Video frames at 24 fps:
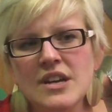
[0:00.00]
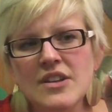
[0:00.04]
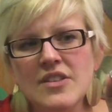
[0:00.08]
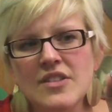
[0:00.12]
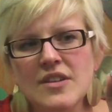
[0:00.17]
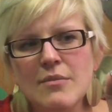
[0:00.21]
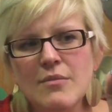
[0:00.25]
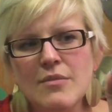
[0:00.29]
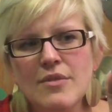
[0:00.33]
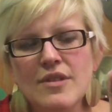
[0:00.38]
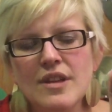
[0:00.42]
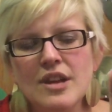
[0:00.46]

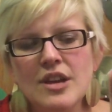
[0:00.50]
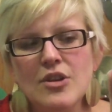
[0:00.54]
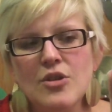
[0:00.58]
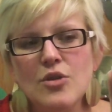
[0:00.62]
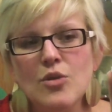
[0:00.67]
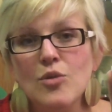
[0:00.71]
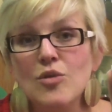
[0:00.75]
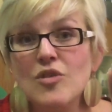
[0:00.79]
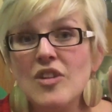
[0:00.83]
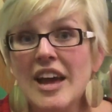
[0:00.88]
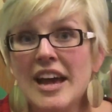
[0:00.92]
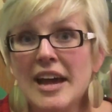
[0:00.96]
something
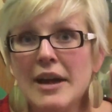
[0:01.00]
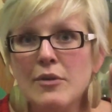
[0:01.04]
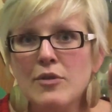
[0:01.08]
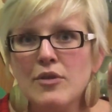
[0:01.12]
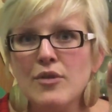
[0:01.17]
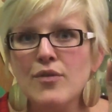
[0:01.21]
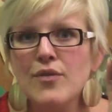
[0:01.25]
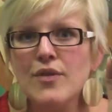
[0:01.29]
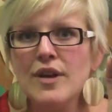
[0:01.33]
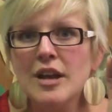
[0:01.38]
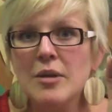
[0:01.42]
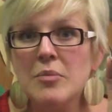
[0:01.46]
called How
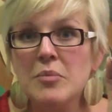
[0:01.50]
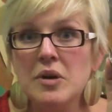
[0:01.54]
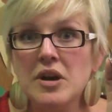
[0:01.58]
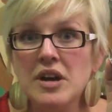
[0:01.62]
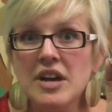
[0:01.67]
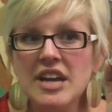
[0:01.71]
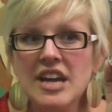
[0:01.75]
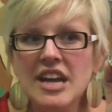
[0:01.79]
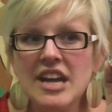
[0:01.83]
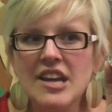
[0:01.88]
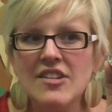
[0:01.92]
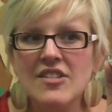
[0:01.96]
to Fill a
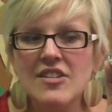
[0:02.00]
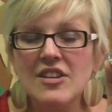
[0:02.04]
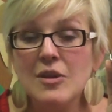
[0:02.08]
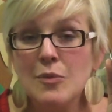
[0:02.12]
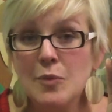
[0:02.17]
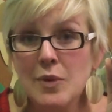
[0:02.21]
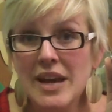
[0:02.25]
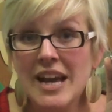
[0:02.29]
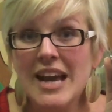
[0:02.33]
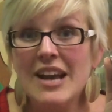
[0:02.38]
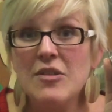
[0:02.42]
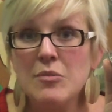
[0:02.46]
Bucket.
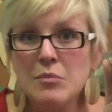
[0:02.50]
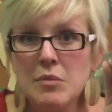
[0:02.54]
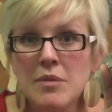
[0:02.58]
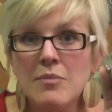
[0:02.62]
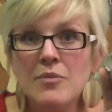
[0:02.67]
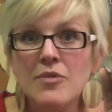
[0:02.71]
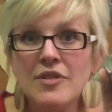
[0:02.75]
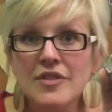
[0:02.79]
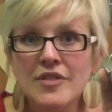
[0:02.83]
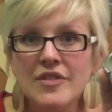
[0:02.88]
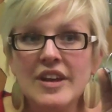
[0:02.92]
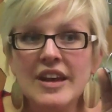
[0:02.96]
And we had
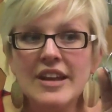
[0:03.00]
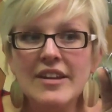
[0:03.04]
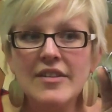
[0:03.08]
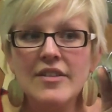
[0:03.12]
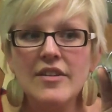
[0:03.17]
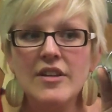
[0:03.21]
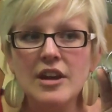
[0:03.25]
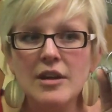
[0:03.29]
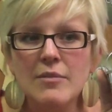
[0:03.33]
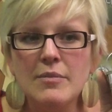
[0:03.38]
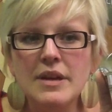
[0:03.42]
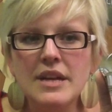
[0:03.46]
mums and
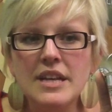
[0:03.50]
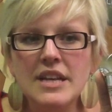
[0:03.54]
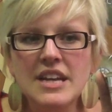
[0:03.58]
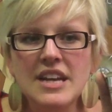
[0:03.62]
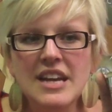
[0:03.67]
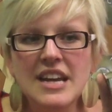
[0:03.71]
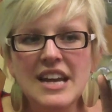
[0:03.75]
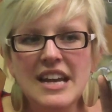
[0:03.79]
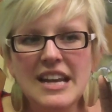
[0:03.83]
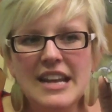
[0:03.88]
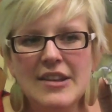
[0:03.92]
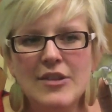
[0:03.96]
dads come in. And
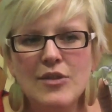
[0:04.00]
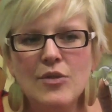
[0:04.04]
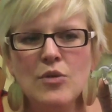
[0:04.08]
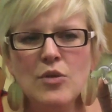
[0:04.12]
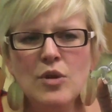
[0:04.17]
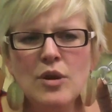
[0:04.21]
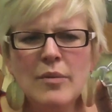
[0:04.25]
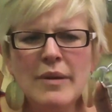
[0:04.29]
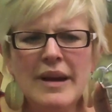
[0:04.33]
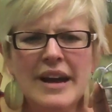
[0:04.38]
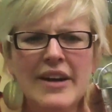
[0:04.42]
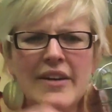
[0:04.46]
it's
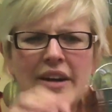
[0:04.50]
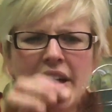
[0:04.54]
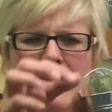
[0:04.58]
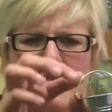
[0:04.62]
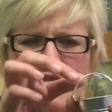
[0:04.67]
all about